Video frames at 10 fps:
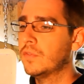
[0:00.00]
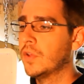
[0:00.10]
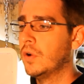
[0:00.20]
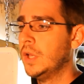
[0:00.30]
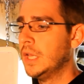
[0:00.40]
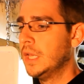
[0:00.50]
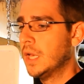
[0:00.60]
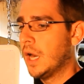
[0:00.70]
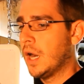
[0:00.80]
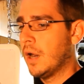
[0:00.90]
So
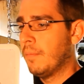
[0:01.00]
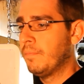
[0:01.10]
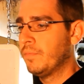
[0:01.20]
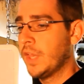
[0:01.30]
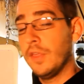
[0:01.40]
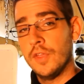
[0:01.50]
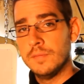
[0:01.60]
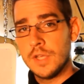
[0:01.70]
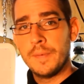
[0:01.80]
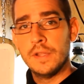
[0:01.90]
um, hit
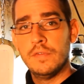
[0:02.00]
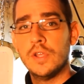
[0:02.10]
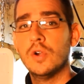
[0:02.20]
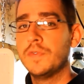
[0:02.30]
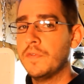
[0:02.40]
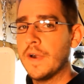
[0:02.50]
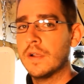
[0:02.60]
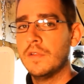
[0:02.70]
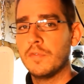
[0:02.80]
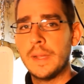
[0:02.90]
thumbs up on the video if you
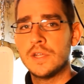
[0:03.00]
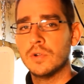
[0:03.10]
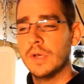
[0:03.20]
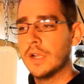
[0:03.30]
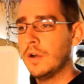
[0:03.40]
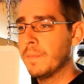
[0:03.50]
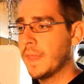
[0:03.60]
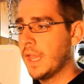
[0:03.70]
found it informational at all.